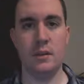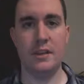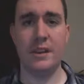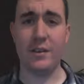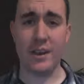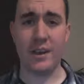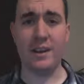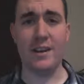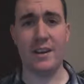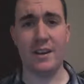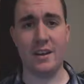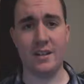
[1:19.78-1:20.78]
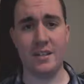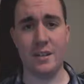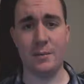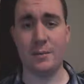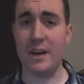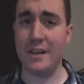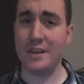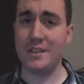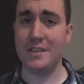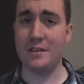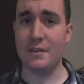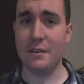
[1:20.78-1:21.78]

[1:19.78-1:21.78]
Now, taking that concept, I can see you